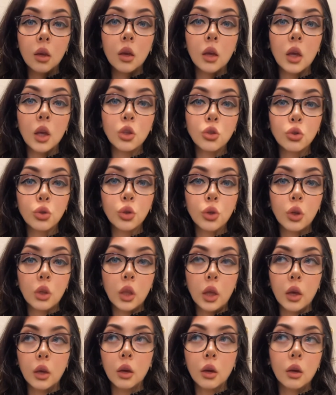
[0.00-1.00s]
it took
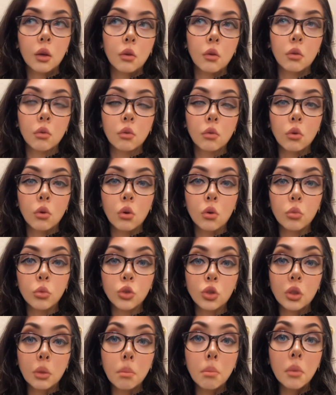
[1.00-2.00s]
like
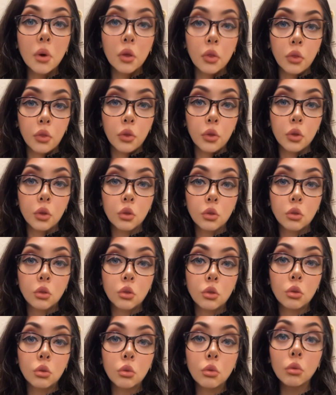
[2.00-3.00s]
almost a month
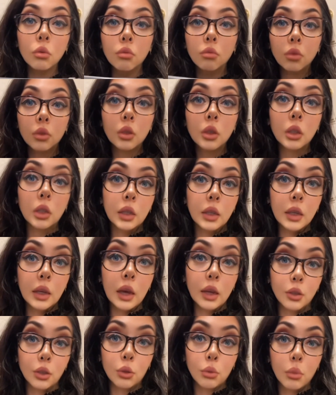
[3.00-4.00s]
to
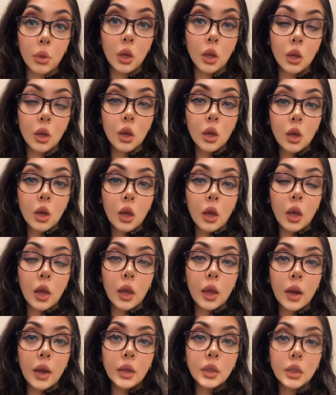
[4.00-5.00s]
get to me,
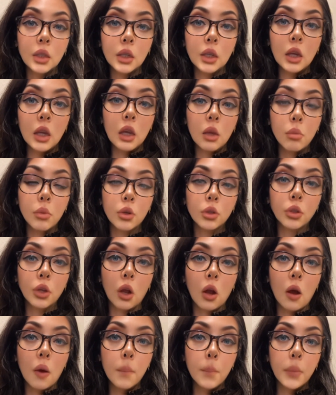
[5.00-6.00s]
and I did email the
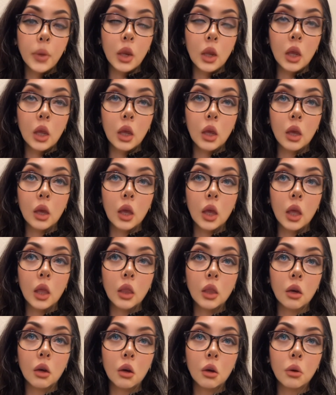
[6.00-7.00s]
company,
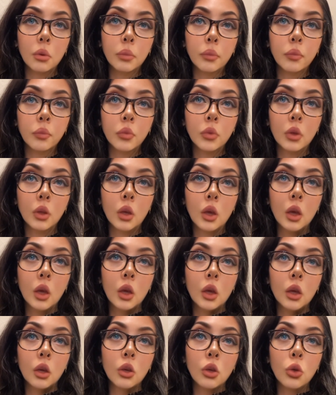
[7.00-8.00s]
and
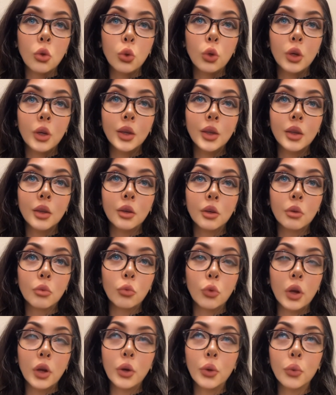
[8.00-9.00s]
you could
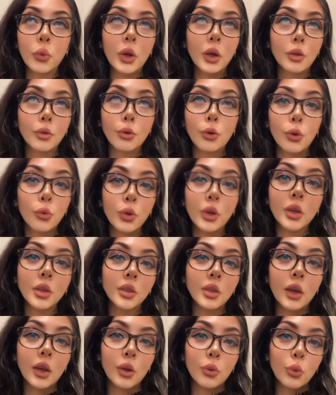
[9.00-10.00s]
right away
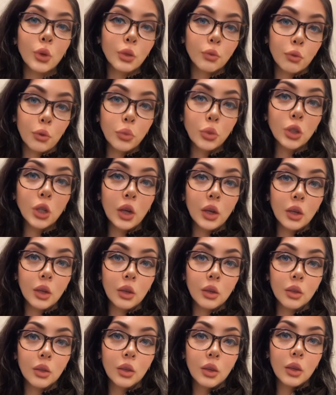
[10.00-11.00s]
notice that it was from
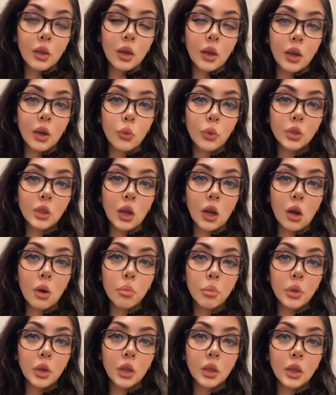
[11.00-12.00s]
China. And it was a
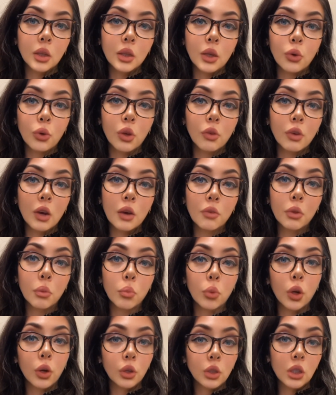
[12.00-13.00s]
company that they don't even have the
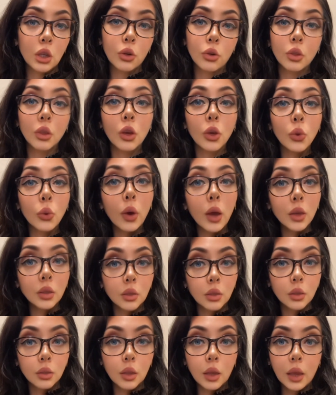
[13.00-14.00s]
products here in the
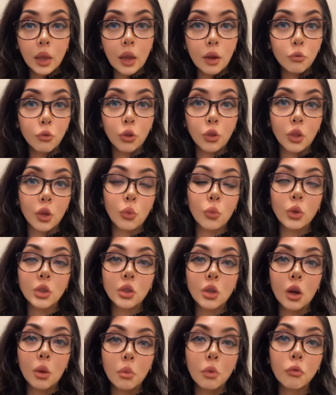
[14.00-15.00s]
US. Like, everything was
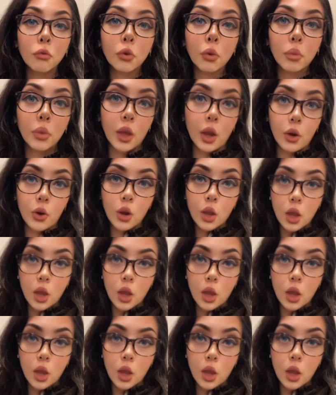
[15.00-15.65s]
coming from there.